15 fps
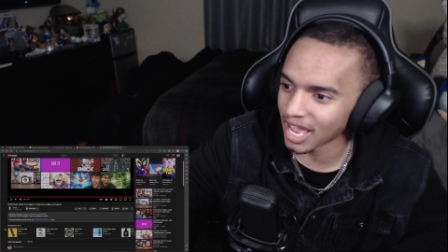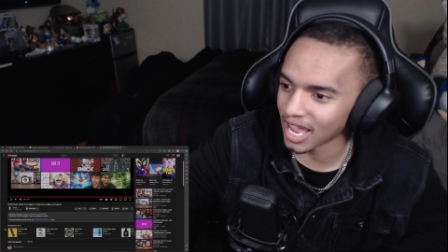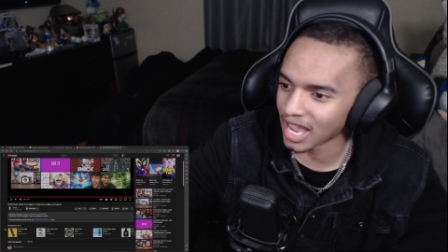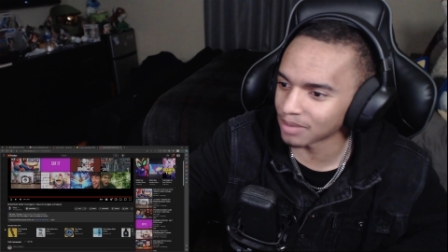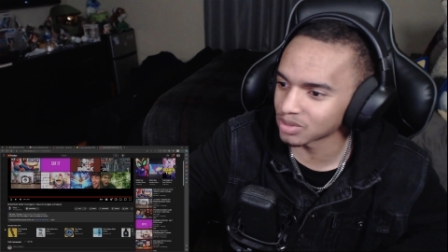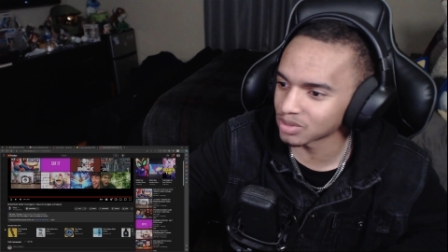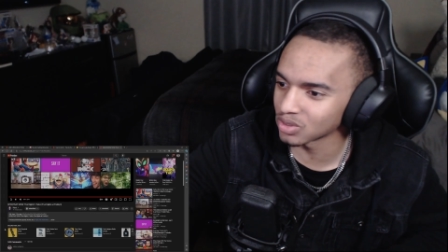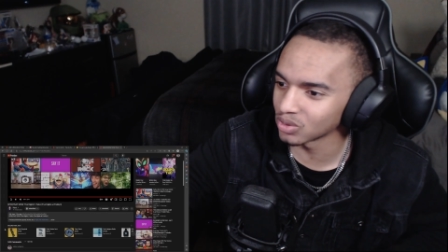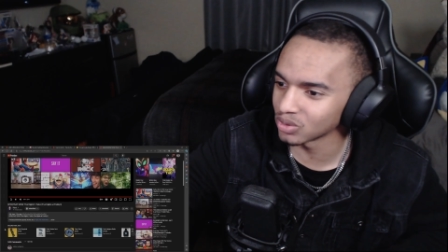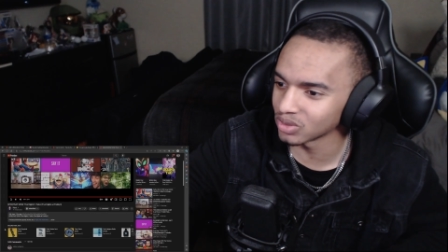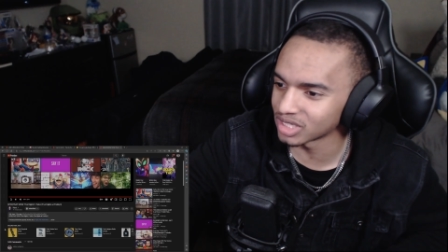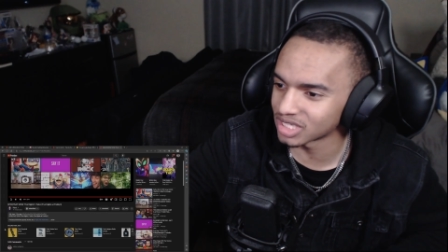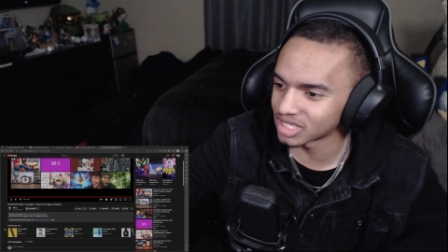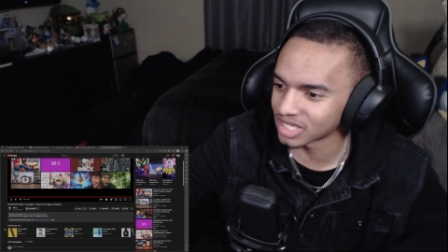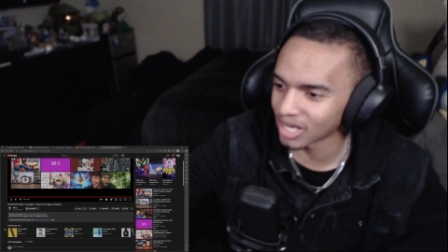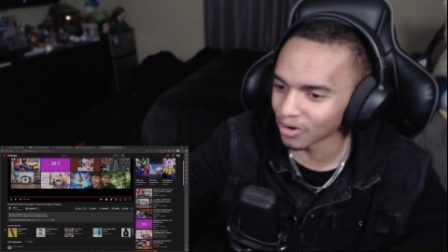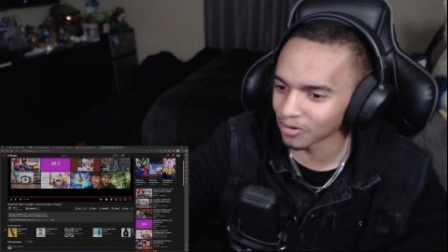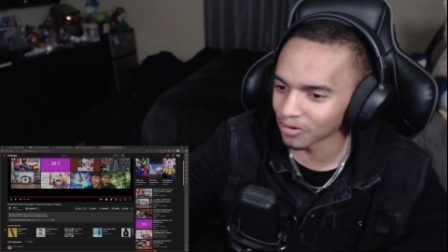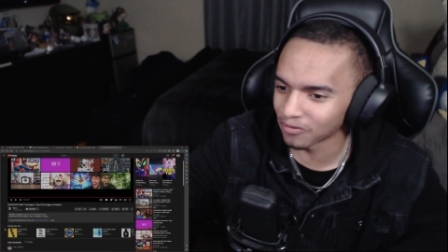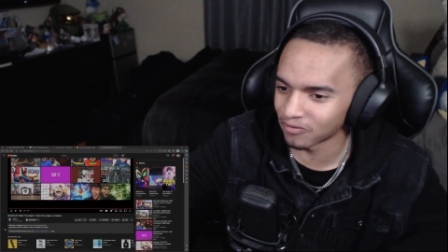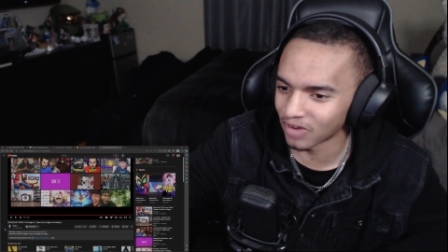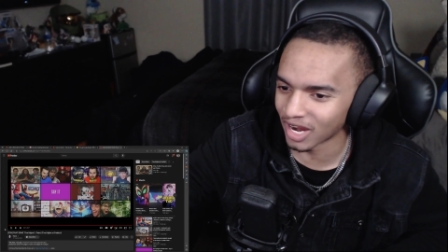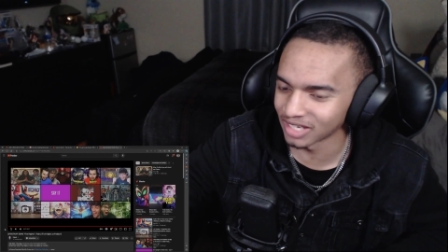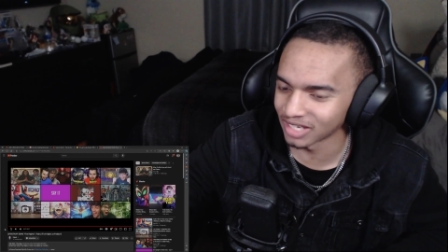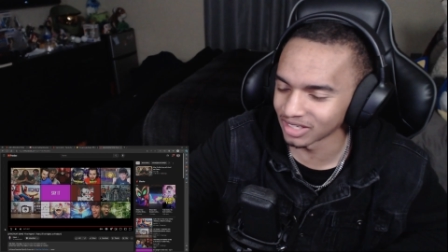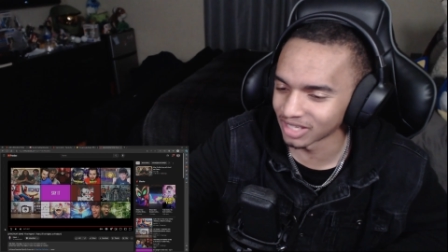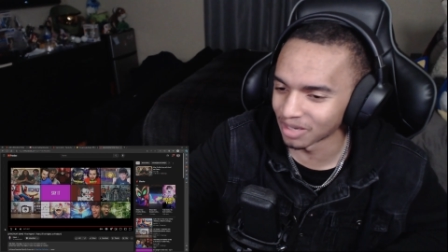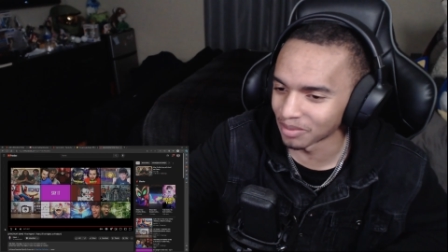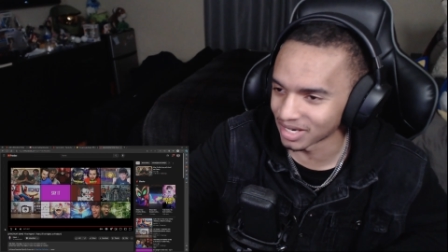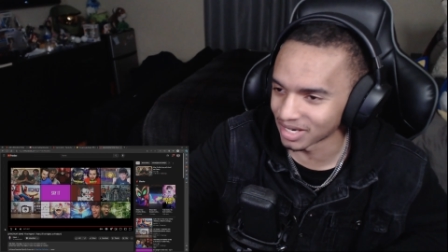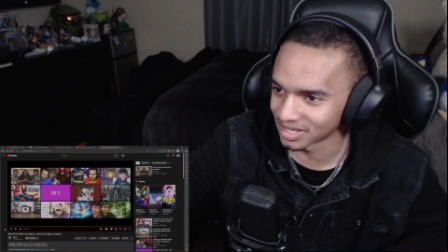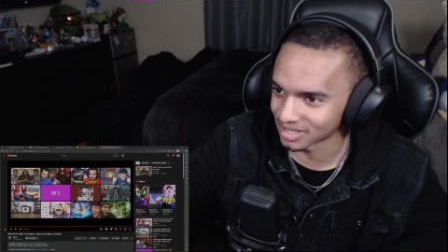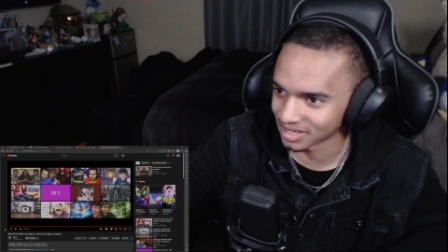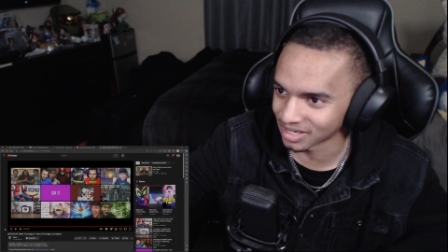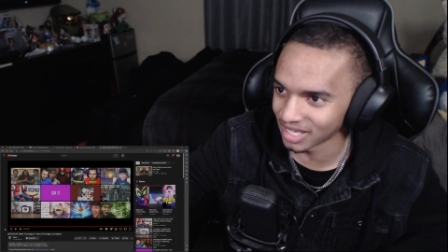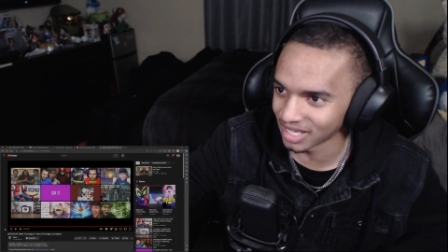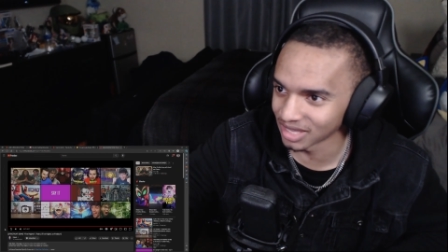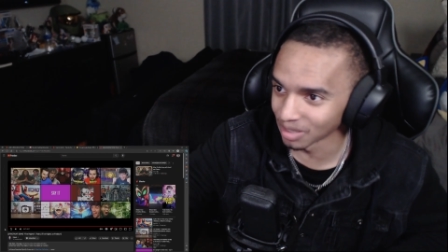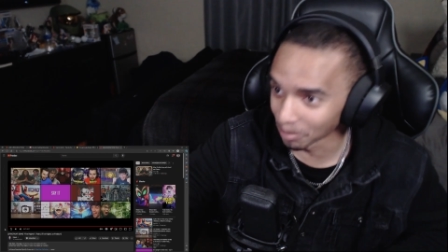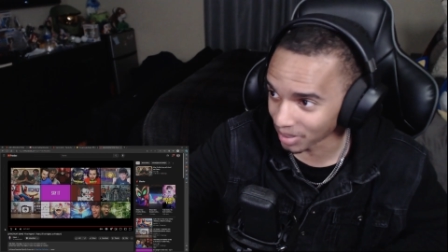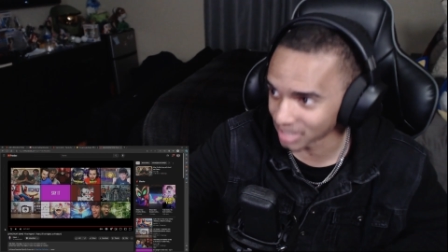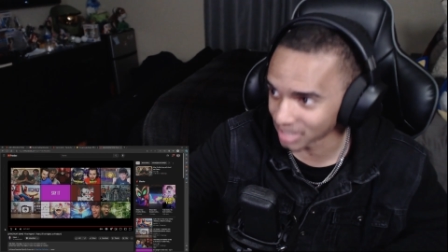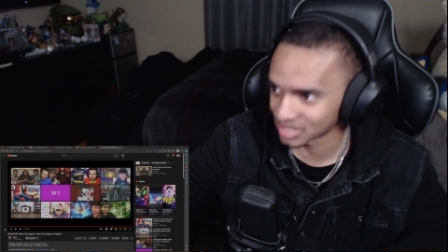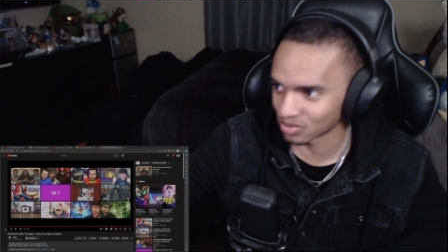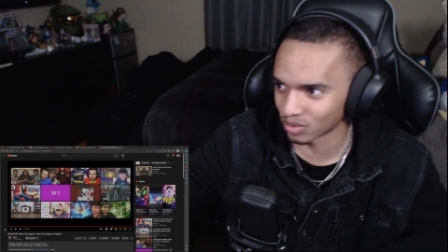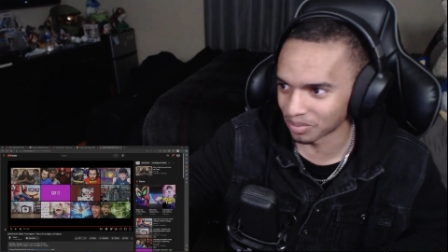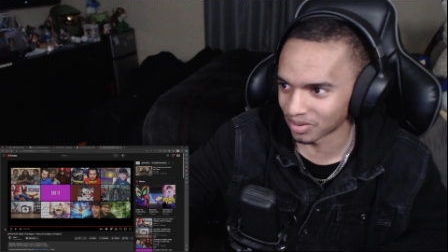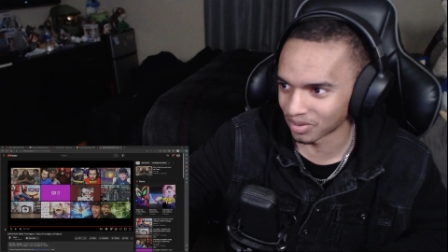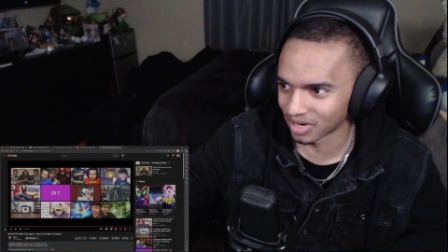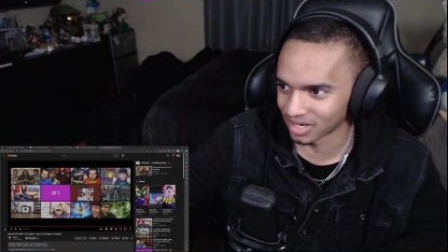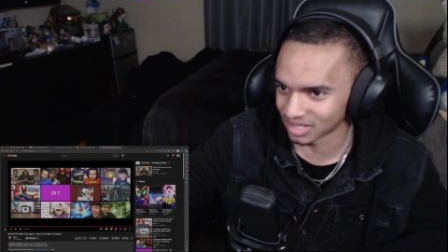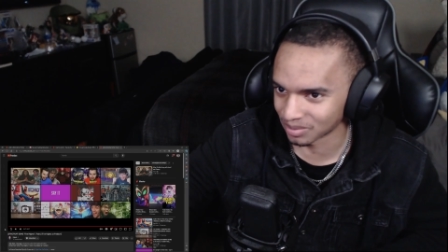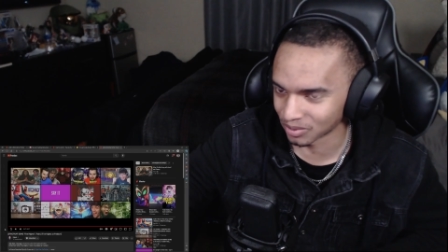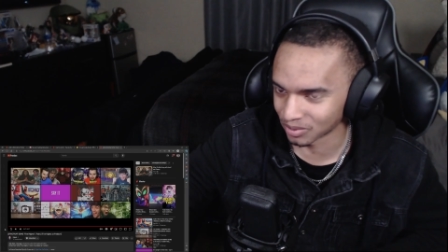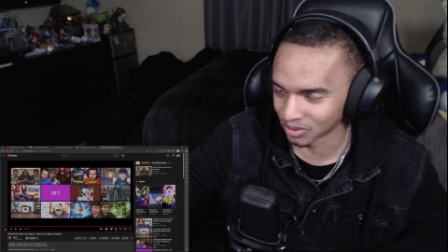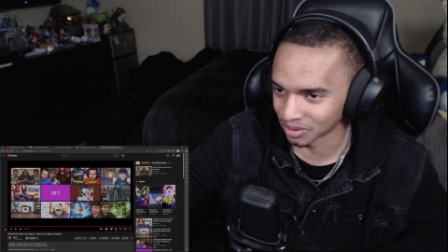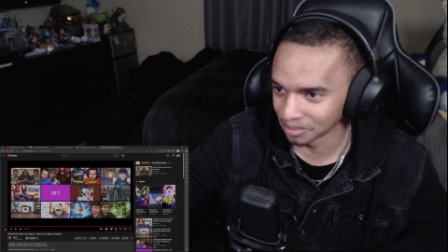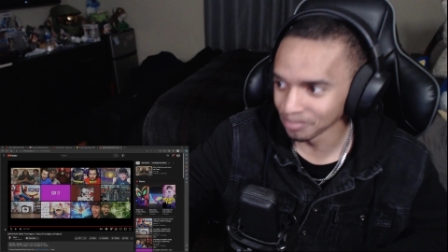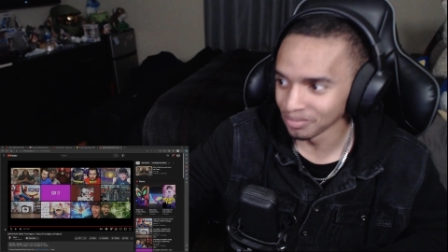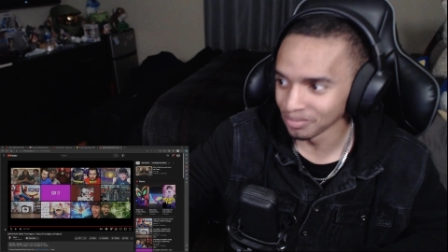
absolutely terrifyingly amazing in the best way possible.